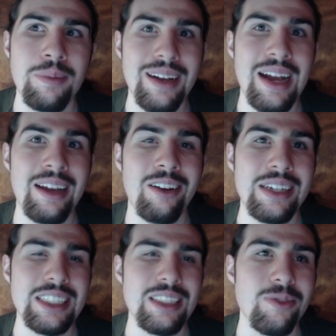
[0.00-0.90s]
But I don't know,
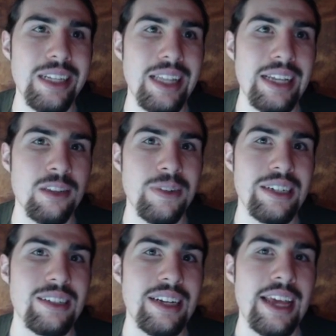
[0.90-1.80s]
I just really like the
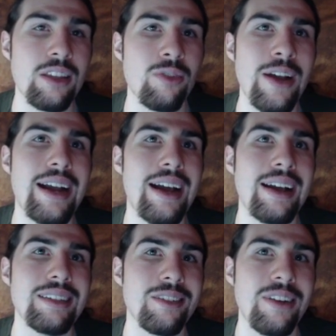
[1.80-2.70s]
region and the
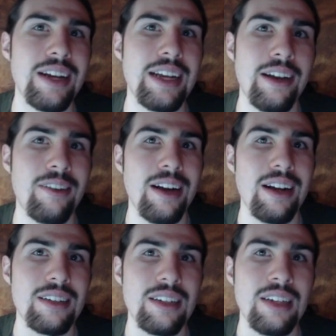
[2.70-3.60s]
Regais. The Regai
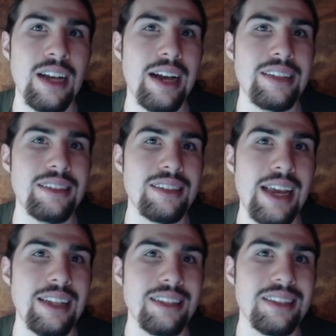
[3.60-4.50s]
Rock, Ice,
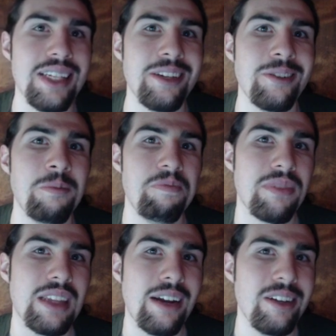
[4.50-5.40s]
and Steel.
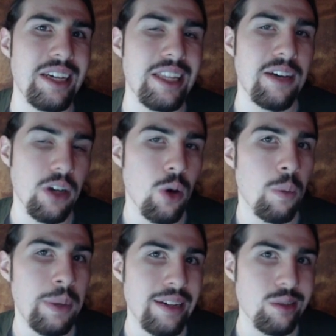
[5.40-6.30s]
I really love the
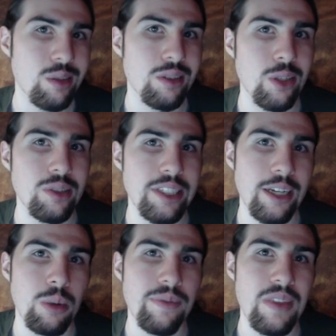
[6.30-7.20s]
whole puzzle
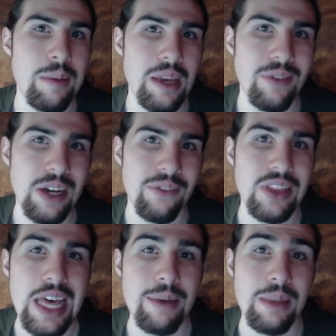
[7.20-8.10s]
associated with them, even if
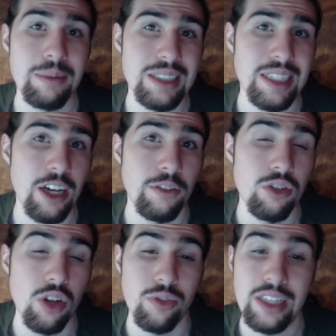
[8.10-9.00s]
them
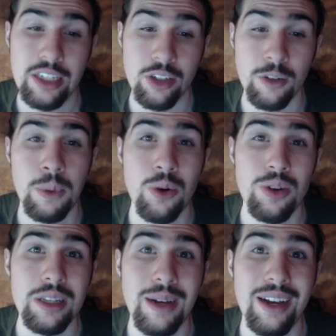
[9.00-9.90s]
themselves aren't really good
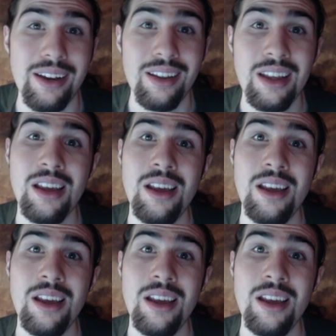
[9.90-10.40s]
Pokemon.